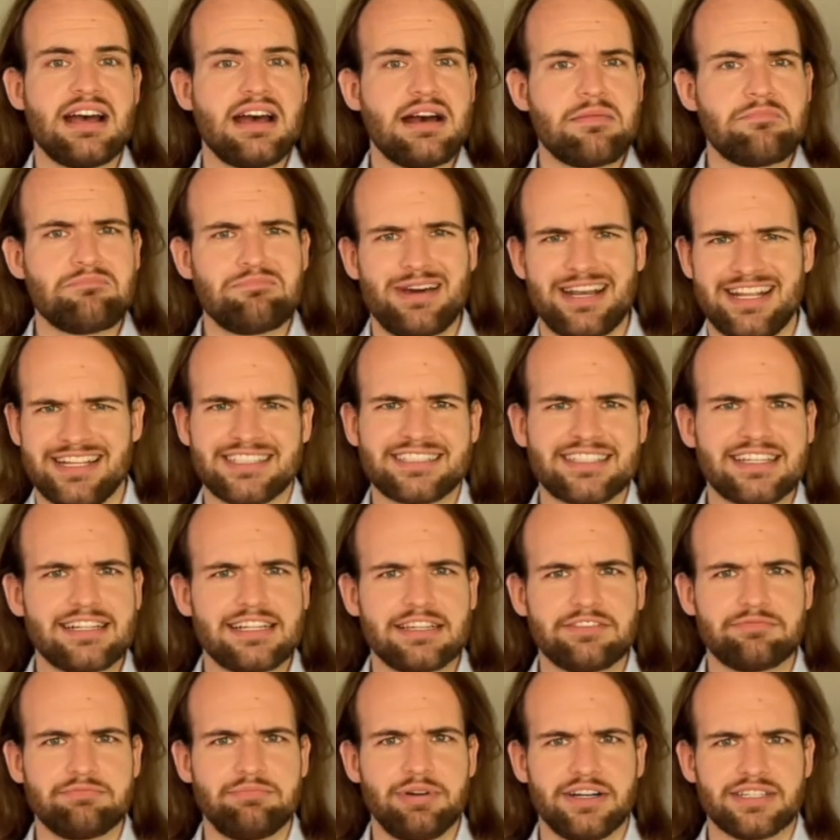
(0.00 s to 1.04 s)
But is that
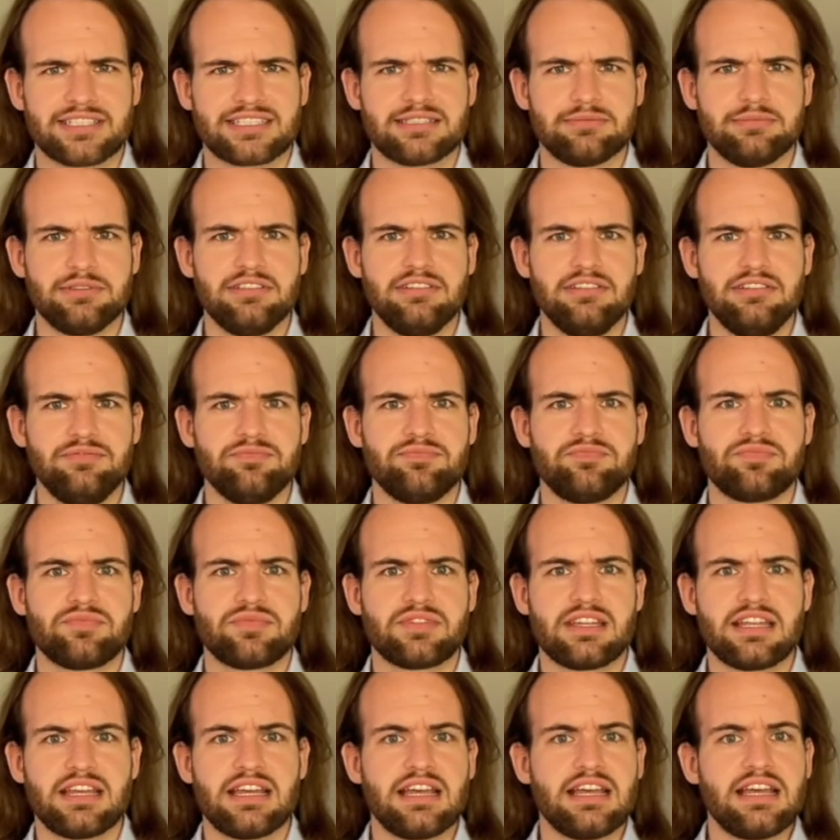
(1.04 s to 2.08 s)
even possible?
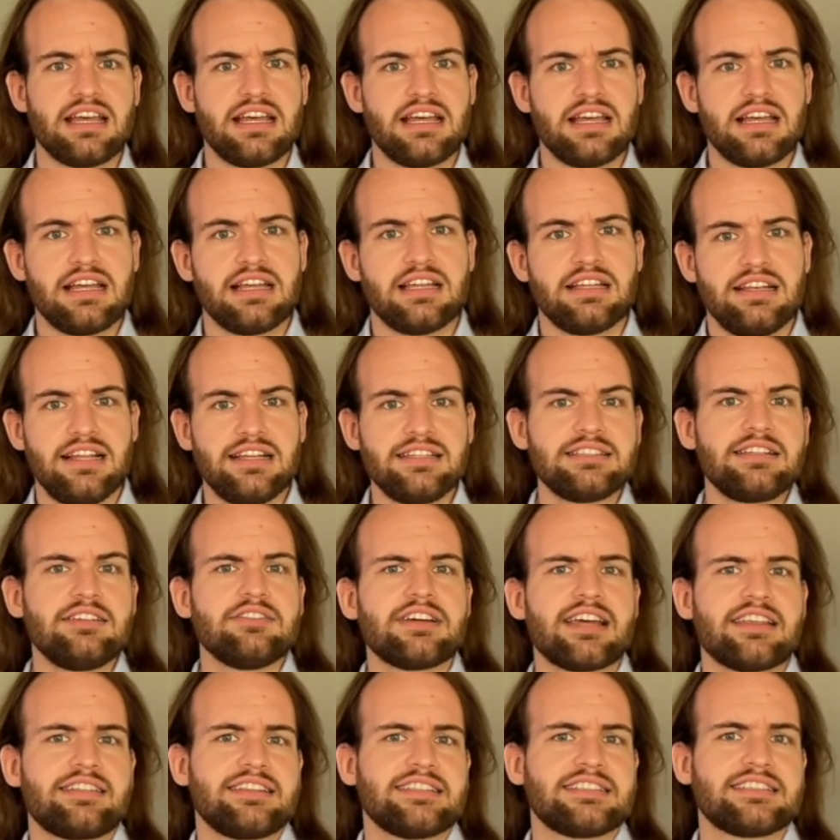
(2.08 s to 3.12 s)
Let's look
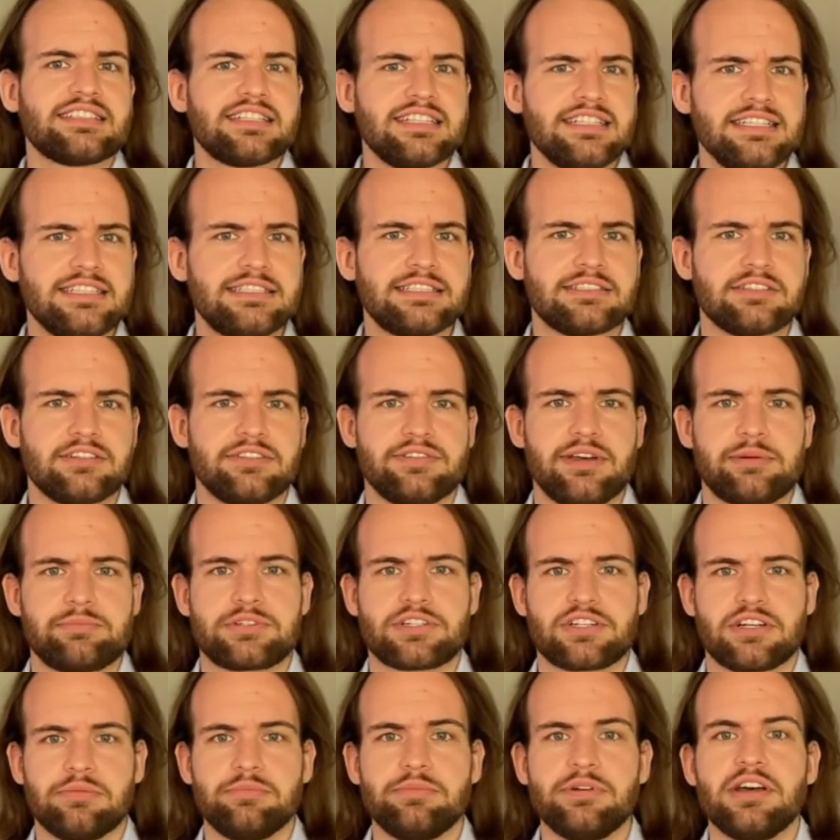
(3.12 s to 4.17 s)
at this T-Store
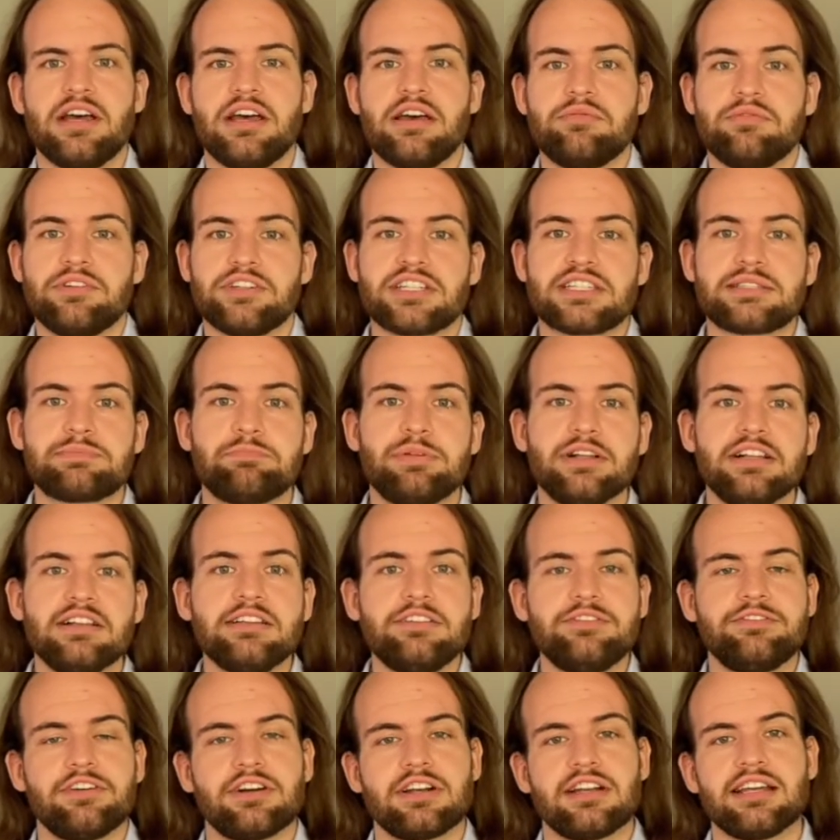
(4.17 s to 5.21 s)
webshop, which is built
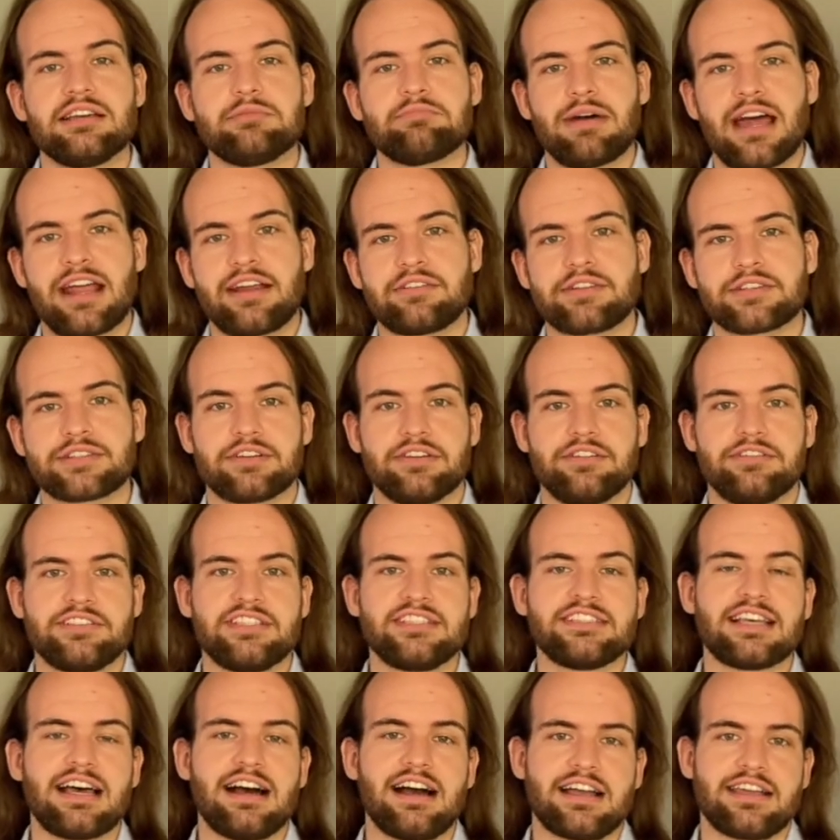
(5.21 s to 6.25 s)
following microservices
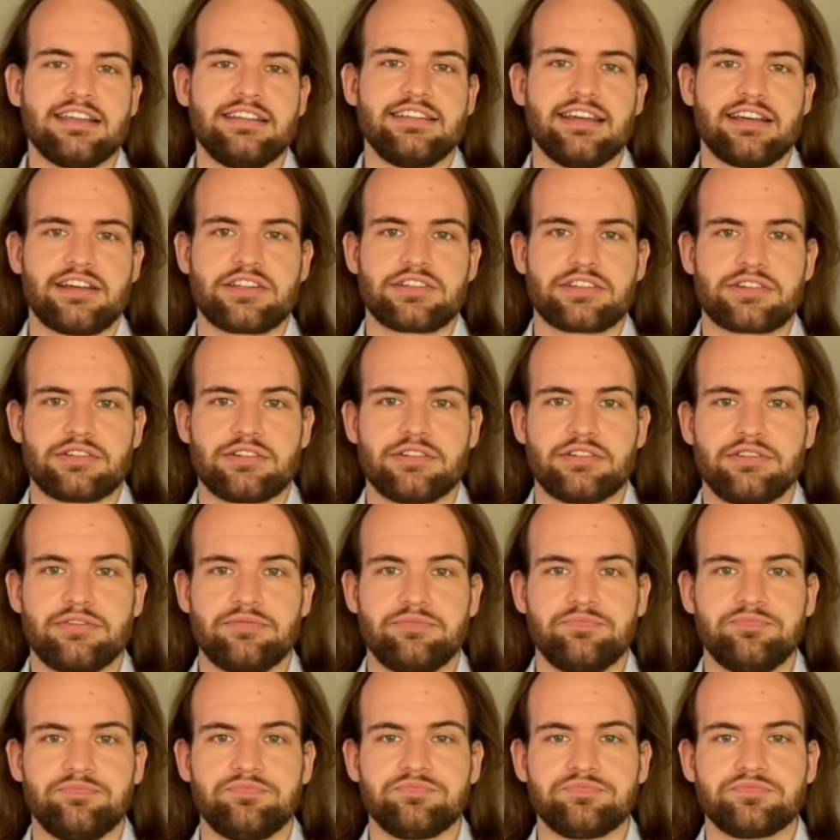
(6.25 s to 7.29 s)
architecture.
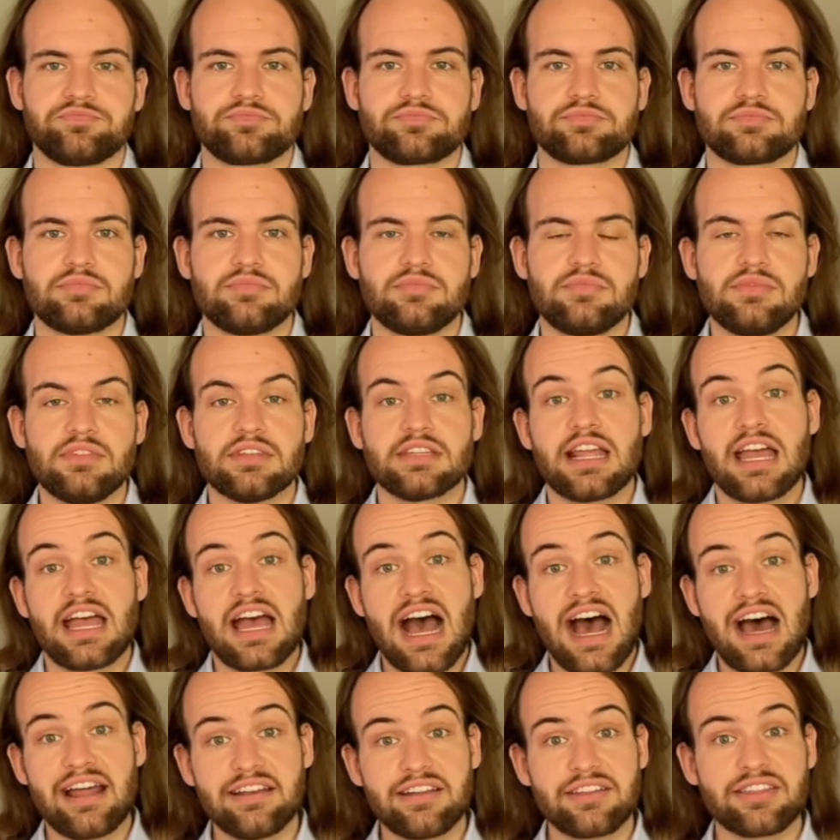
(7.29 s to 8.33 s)

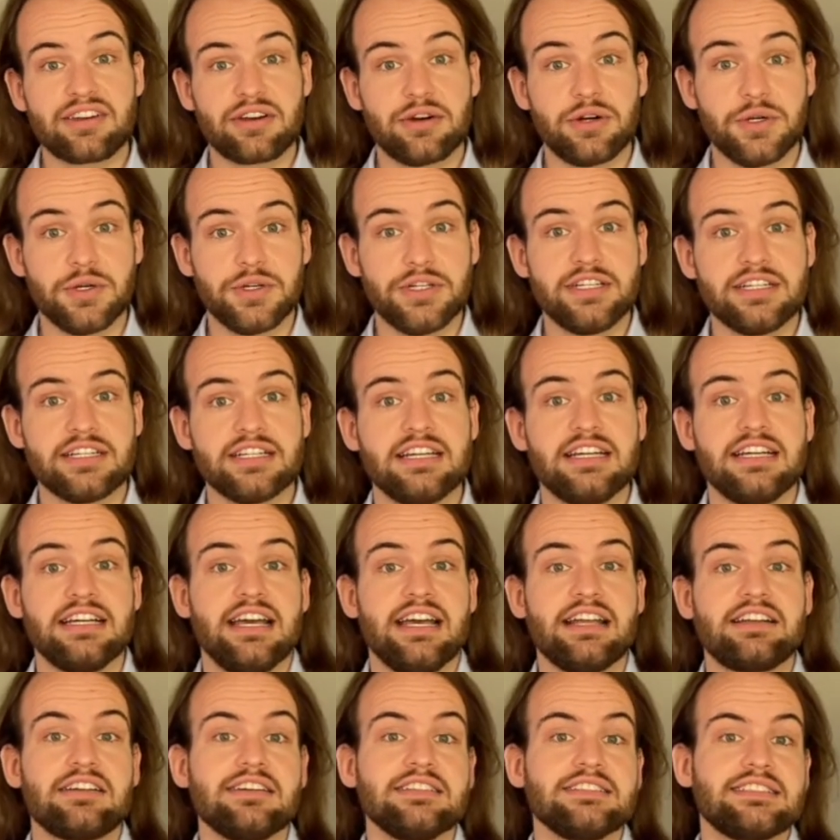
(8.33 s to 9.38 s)
Under the hood,
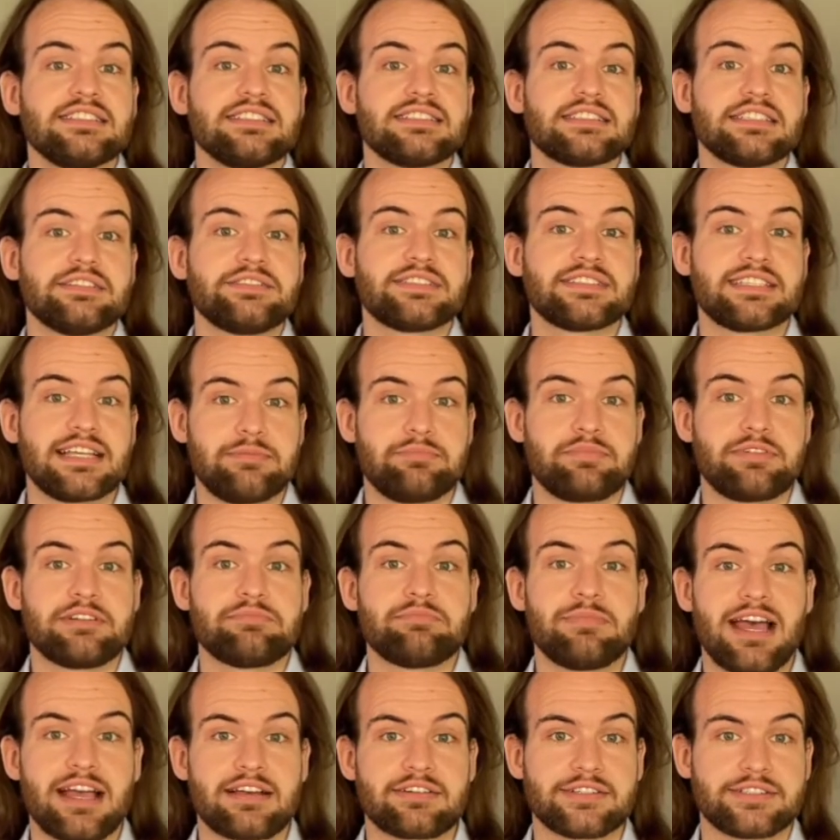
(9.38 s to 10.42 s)
it consists of separate
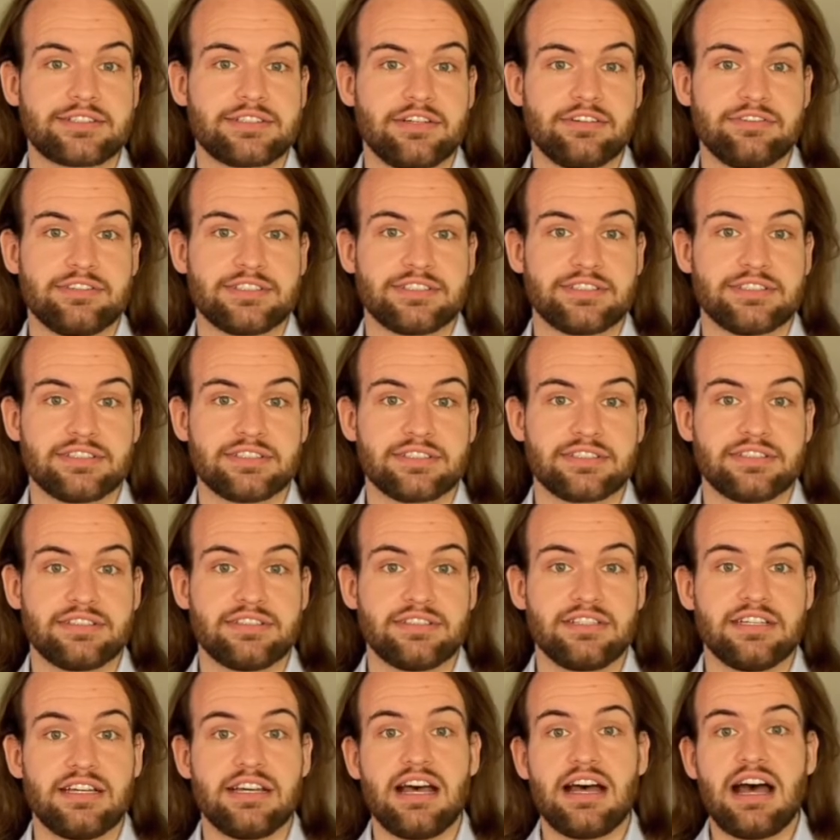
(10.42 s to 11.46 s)
microservices.
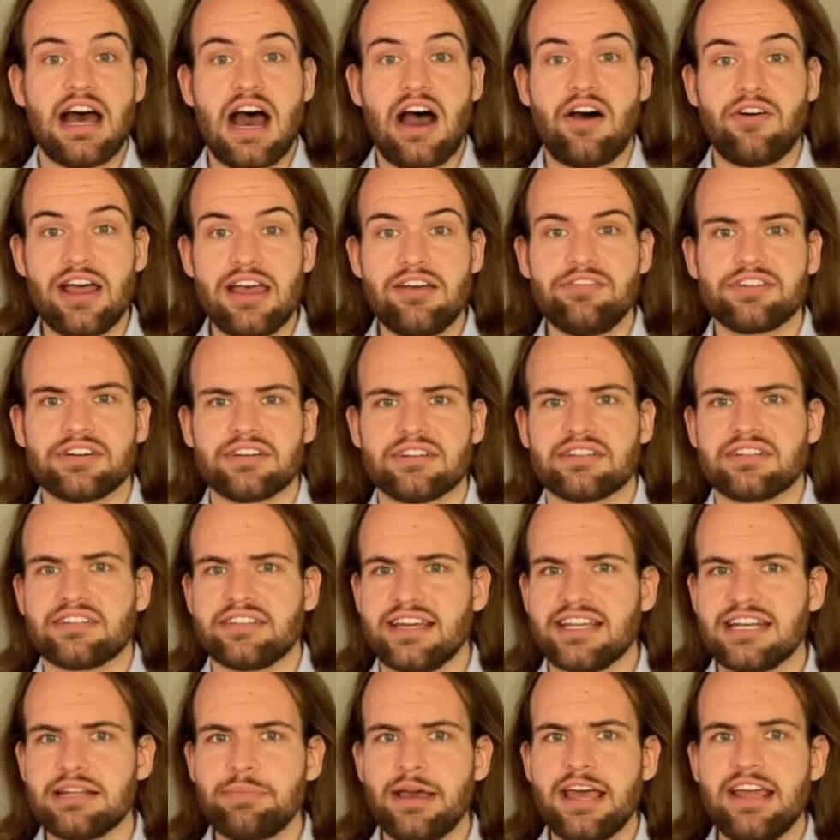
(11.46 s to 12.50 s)
However, they
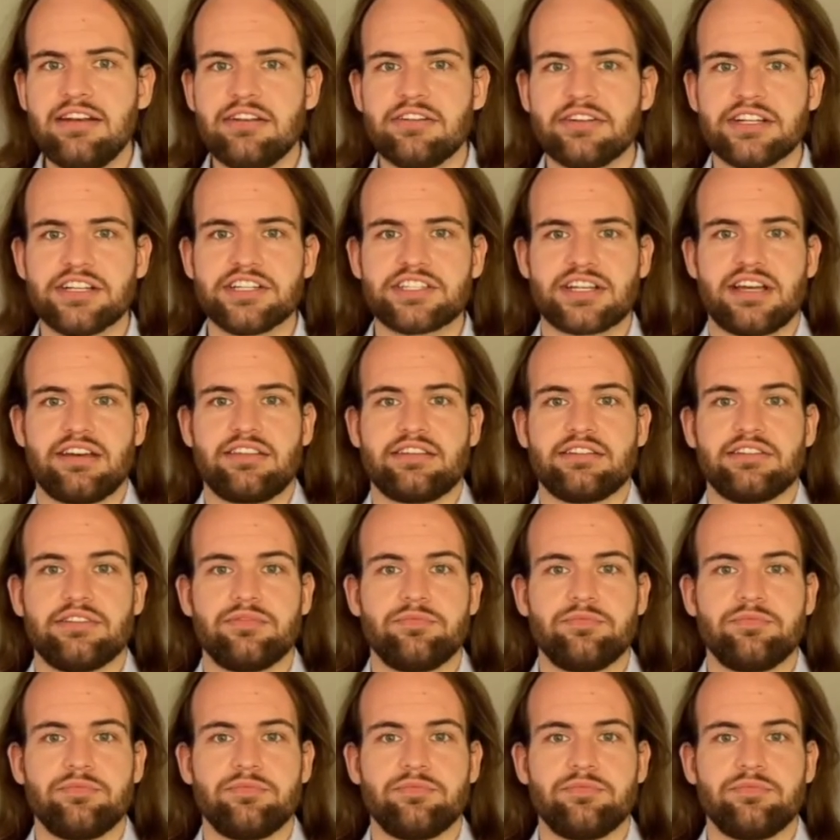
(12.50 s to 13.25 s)
depend on each other.